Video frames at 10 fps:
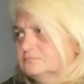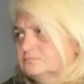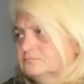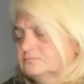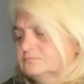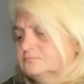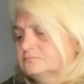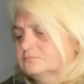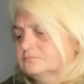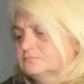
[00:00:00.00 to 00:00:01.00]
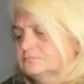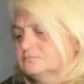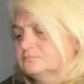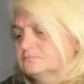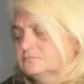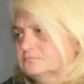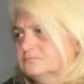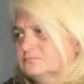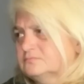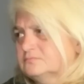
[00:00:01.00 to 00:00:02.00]

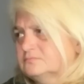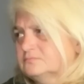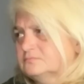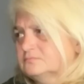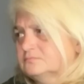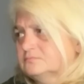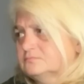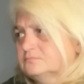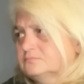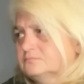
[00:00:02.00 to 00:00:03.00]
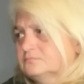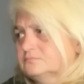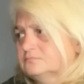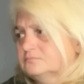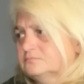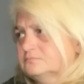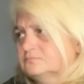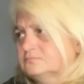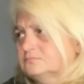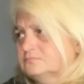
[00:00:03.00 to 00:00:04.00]

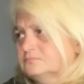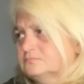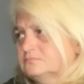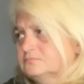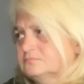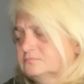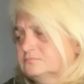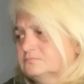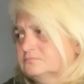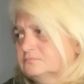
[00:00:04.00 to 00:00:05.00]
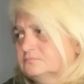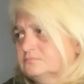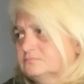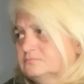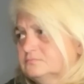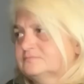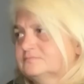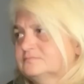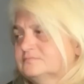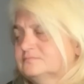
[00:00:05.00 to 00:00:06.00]

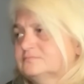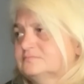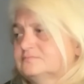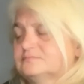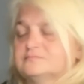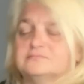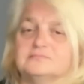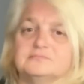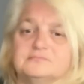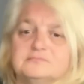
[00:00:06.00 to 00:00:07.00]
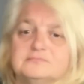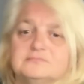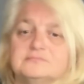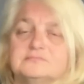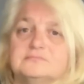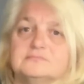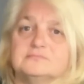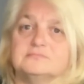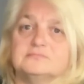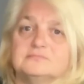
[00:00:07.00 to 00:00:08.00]
(silent)